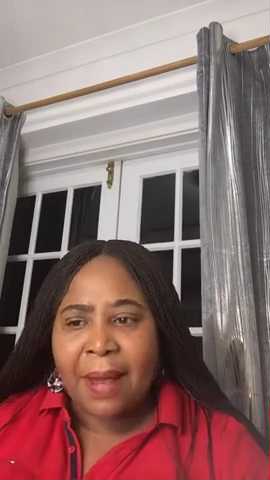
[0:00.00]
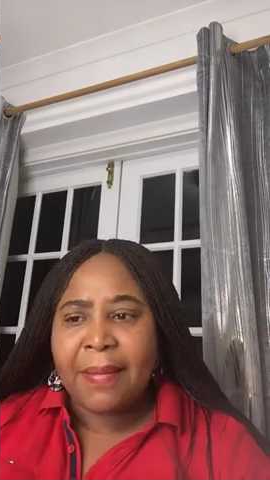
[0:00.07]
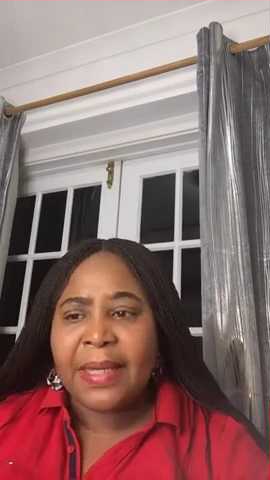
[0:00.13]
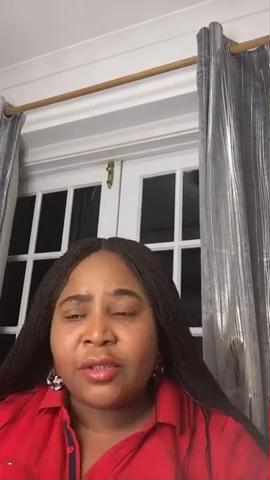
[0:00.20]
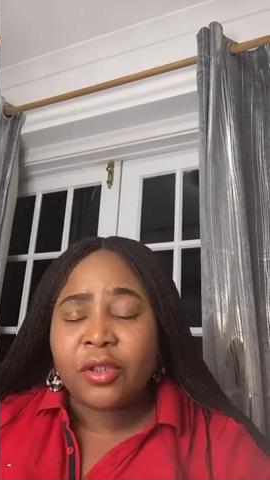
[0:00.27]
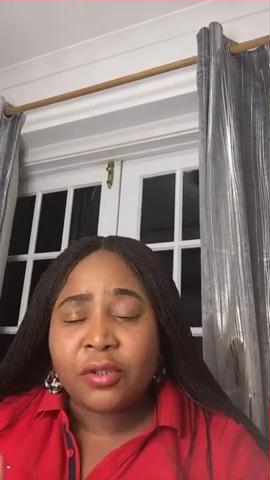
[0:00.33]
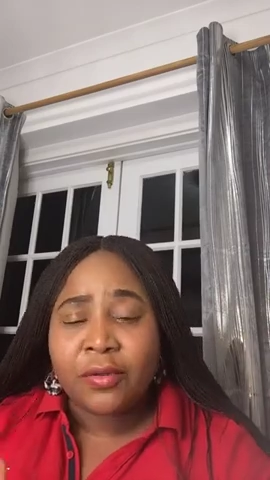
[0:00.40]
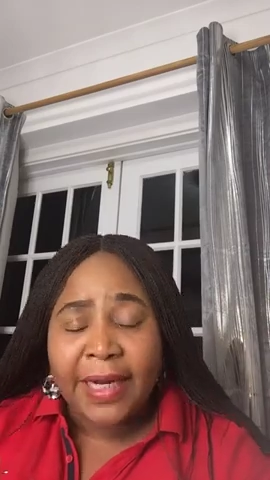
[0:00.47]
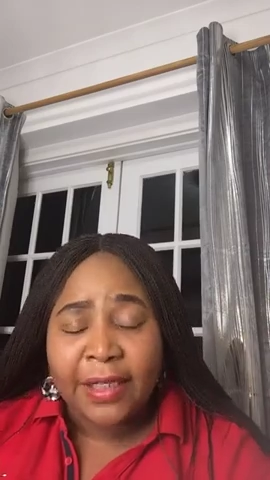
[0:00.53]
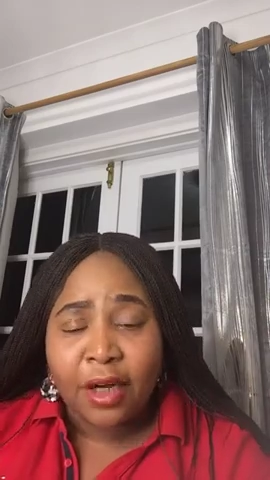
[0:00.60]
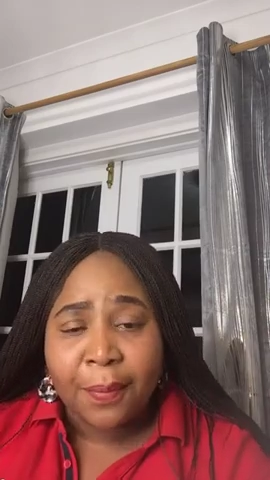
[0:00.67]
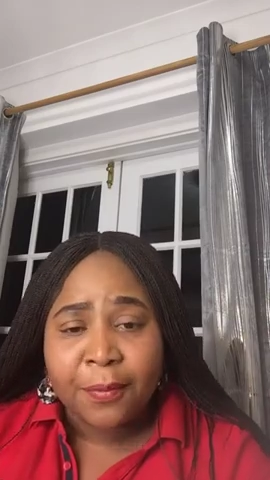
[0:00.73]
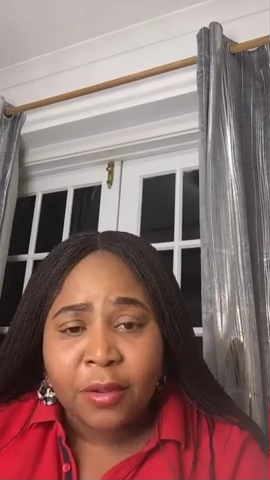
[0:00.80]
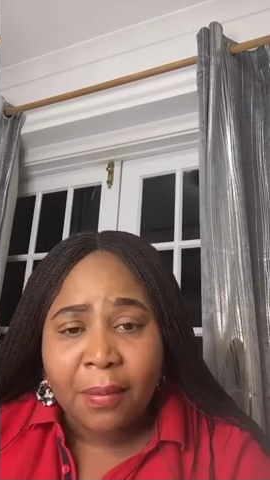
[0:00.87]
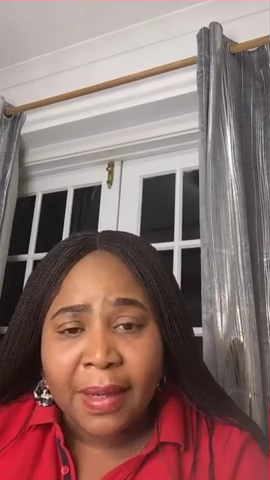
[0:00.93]
a trained
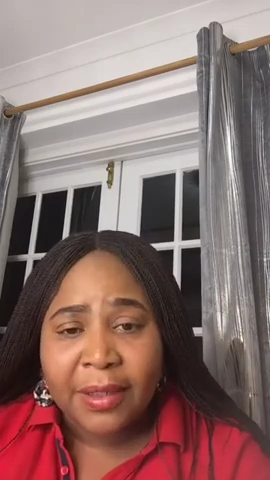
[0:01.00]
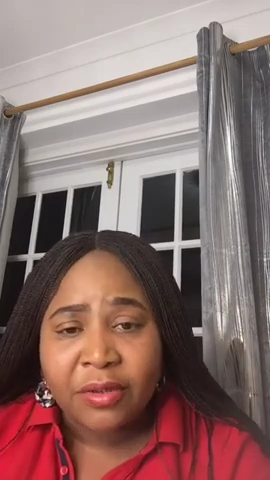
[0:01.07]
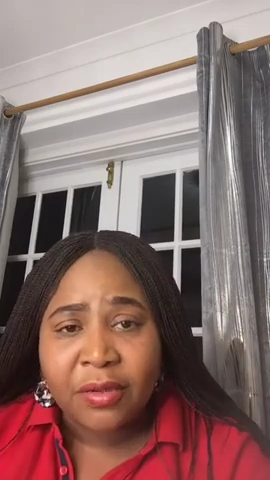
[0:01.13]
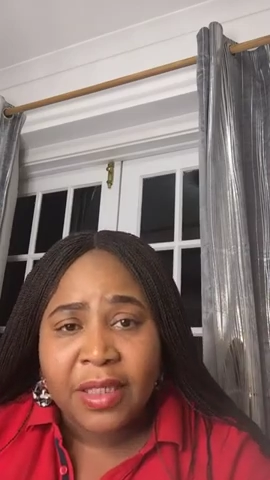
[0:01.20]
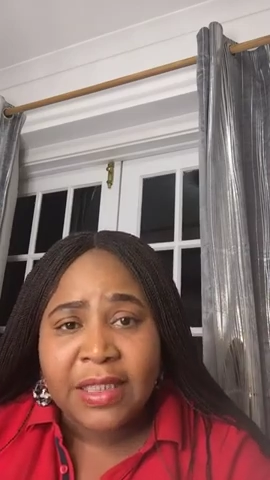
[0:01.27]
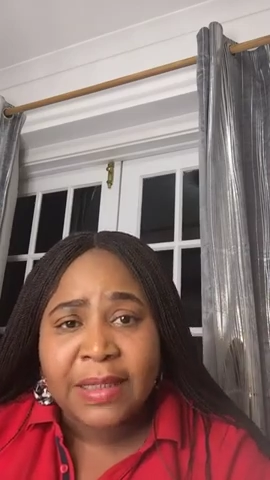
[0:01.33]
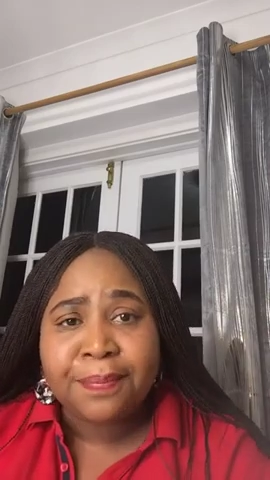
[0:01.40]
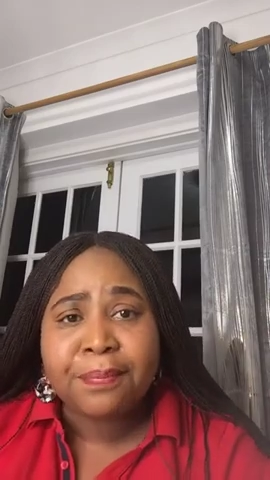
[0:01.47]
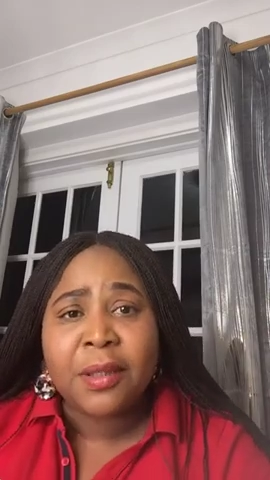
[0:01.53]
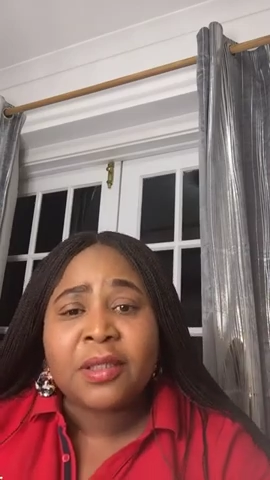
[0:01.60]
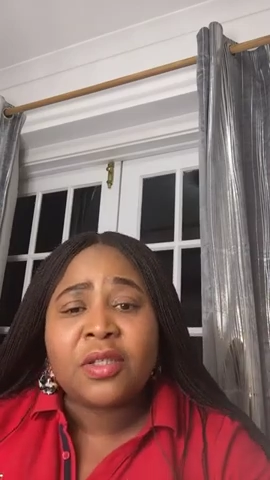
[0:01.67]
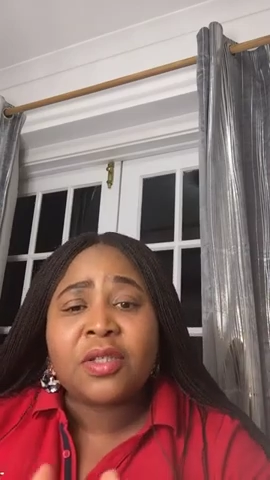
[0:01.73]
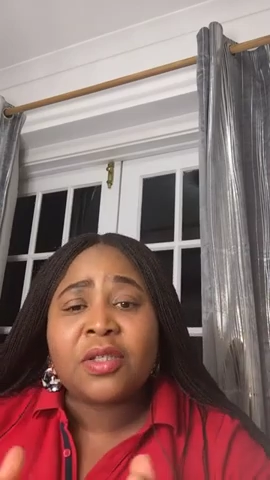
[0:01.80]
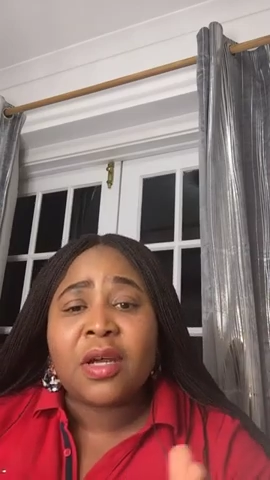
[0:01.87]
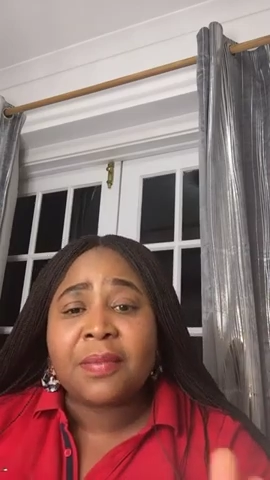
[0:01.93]
optometrist, but
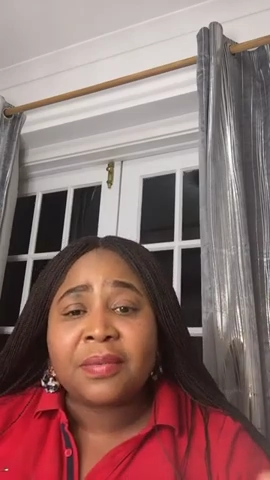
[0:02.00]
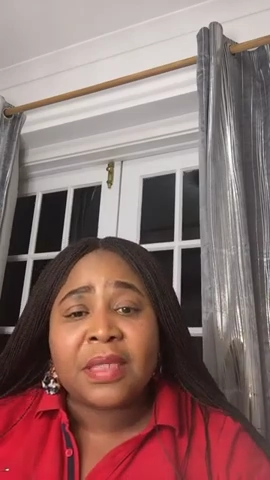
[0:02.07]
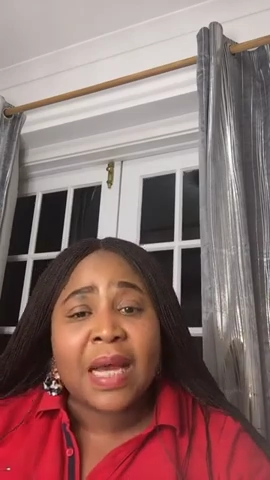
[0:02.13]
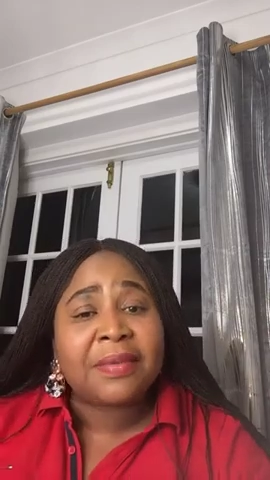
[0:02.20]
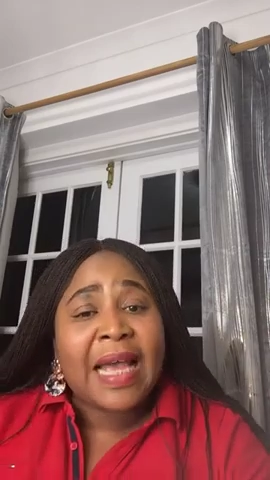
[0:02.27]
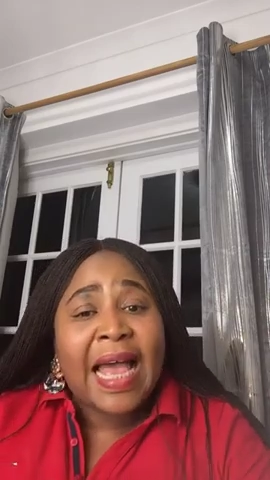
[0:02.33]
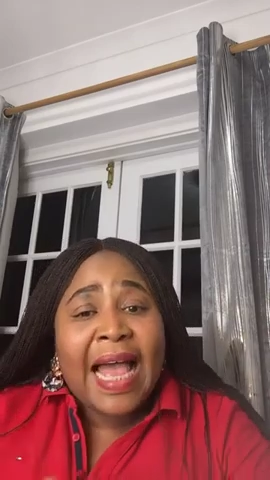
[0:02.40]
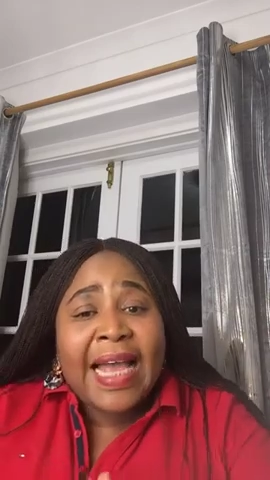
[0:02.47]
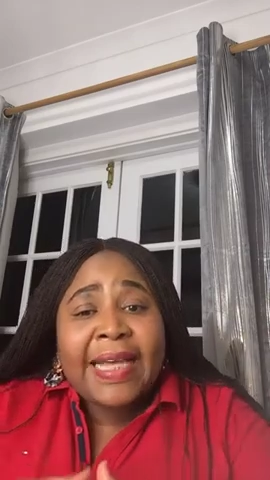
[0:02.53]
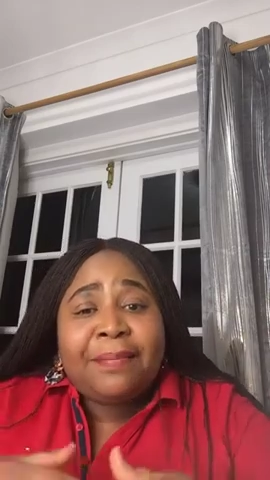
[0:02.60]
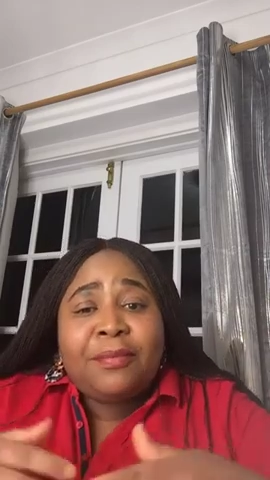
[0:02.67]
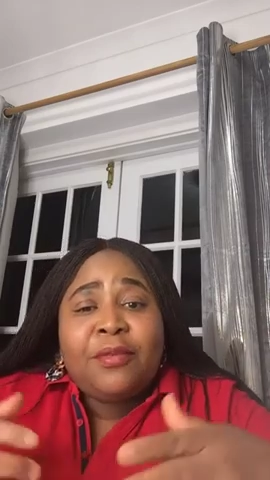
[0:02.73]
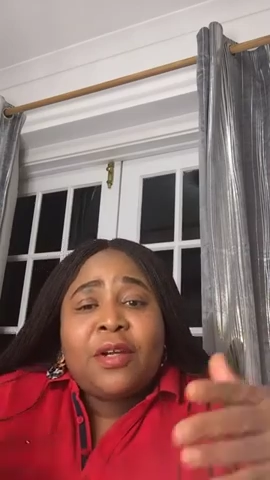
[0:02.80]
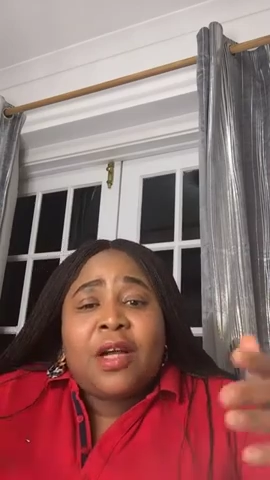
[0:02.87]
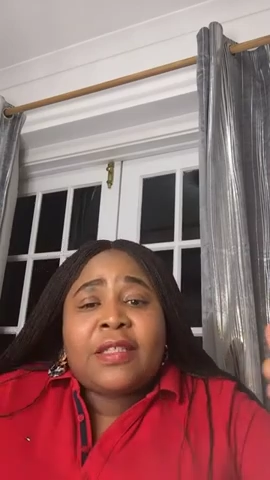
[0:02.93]
sometimes
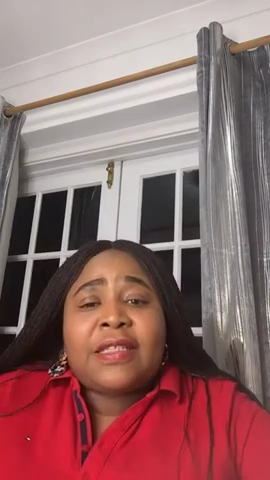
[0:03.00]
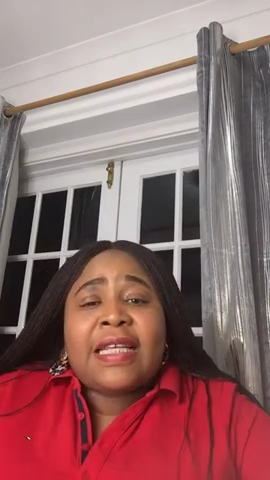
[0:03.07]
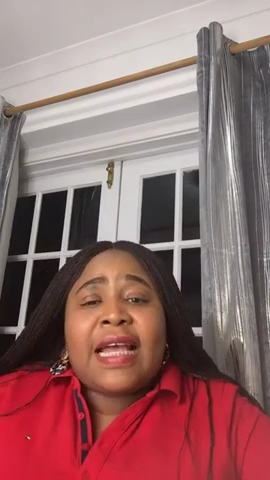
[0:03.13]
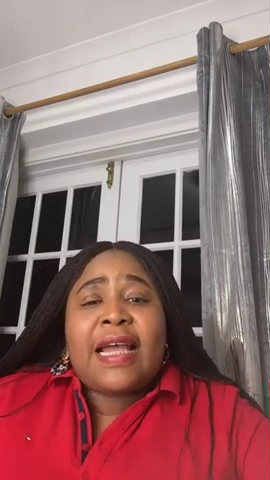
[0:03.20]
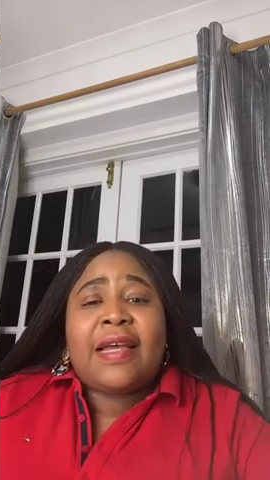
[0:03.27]
I'm not.